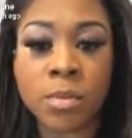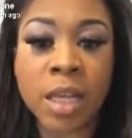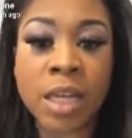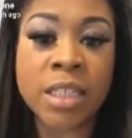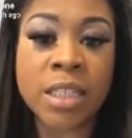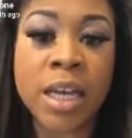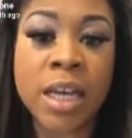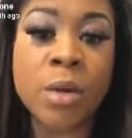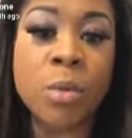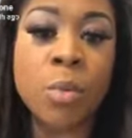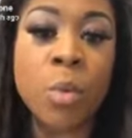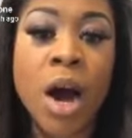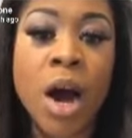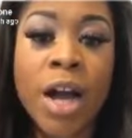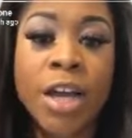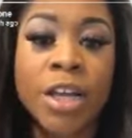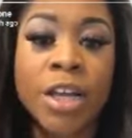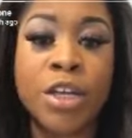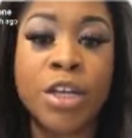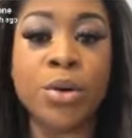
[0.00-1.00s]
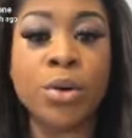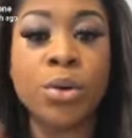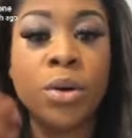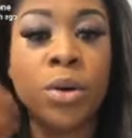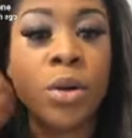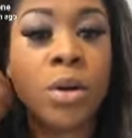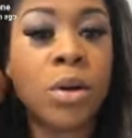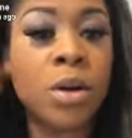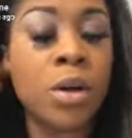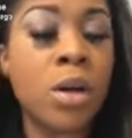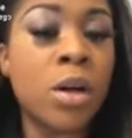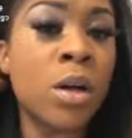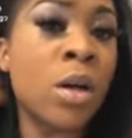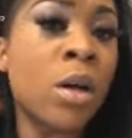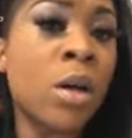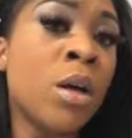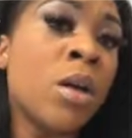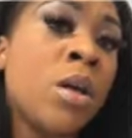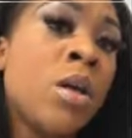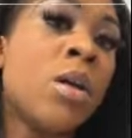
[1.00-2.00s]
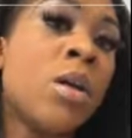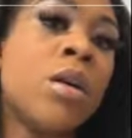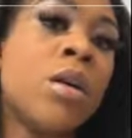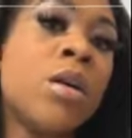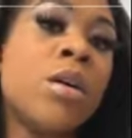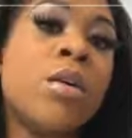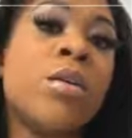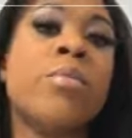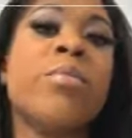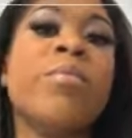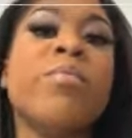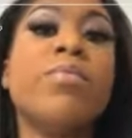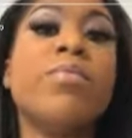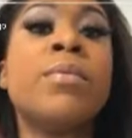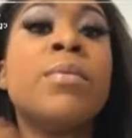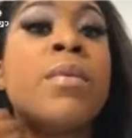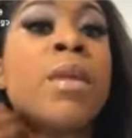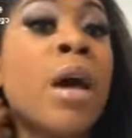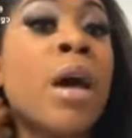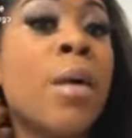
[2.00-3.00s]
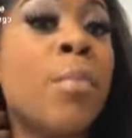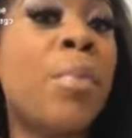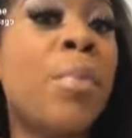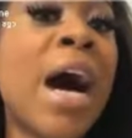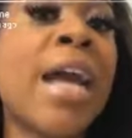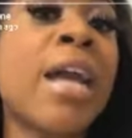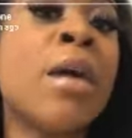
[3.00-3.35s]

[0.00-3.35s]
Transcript: I don't give a motherfuck. Chucky Daisy bitching your mama about